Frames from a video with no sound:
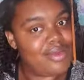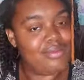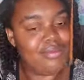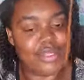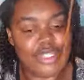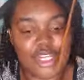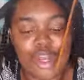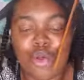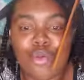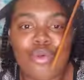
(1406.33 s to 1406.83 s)

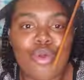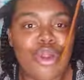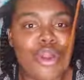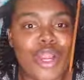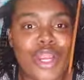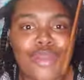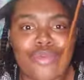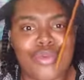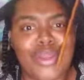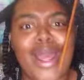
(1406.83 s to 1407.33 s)
But don't
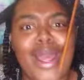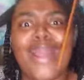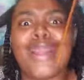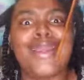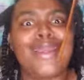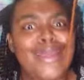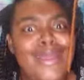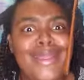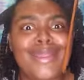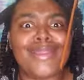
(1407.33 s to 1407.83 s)
worry, because when I
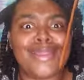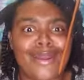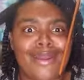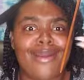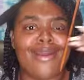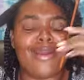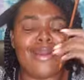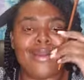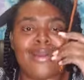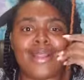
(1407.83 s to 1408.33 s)
get
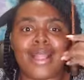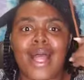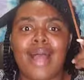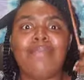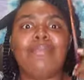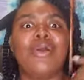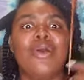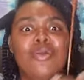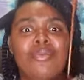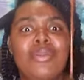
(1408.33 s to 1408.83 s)
there,
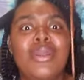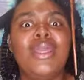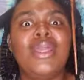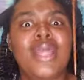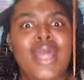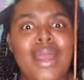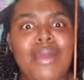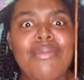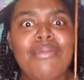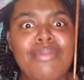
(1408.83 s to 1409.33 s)
I'm going to be
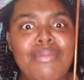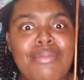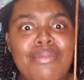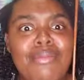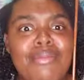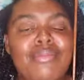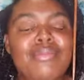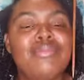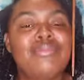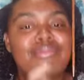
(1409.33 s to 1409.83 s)
that.
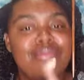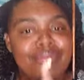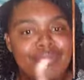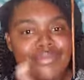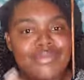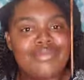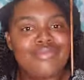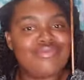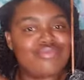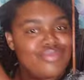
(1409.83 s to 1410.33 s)

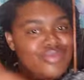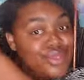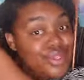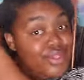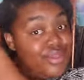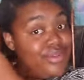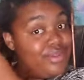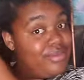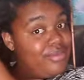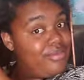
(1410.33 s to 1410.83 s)

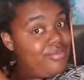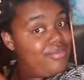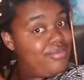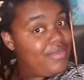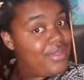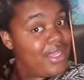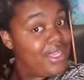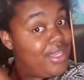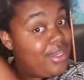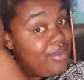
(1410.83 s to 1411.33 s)
Look.
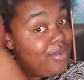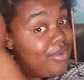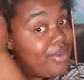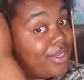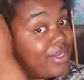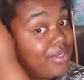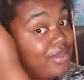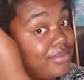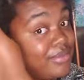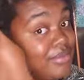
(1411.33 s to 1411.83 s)

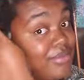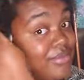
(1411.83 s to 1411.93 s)
Anyway.